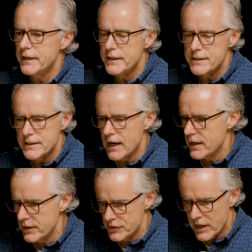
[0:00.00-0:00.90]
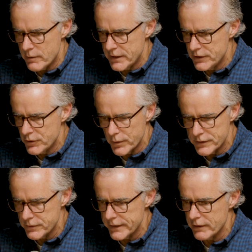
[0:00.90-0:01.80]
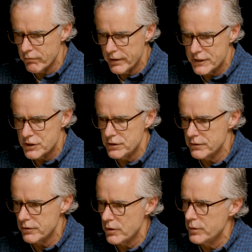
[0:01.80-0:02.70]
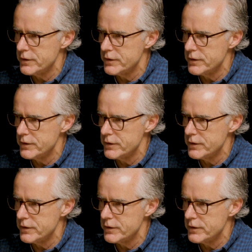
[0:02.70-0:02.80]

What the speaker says: It is not a job that you go into to get rich. You don't go